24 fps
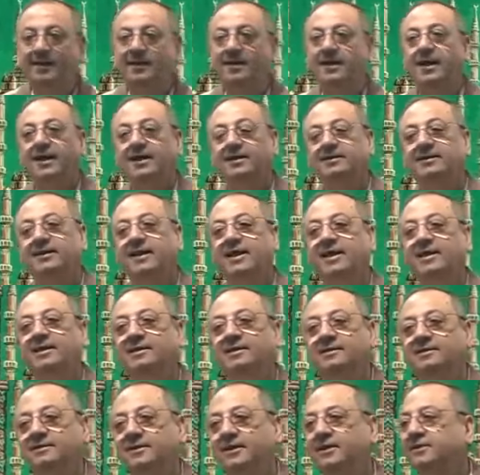And
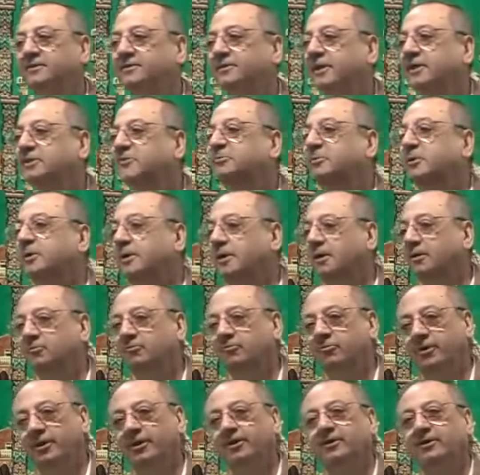then things become
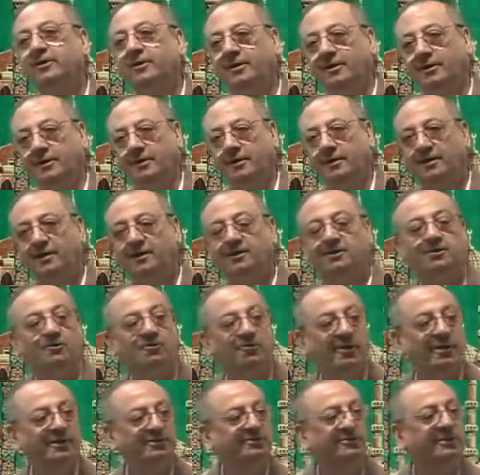very clear.
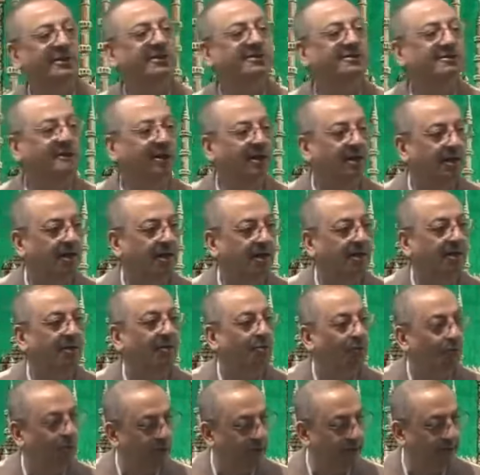Otherwise, things are
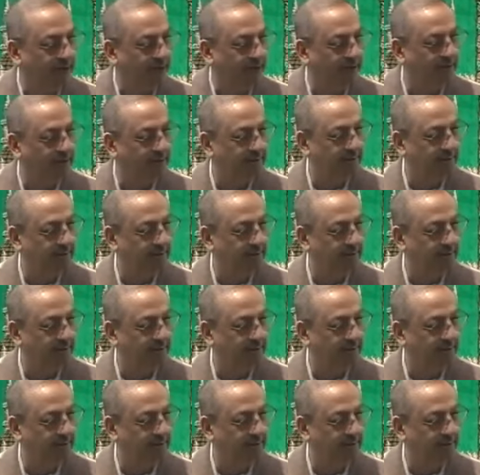vague.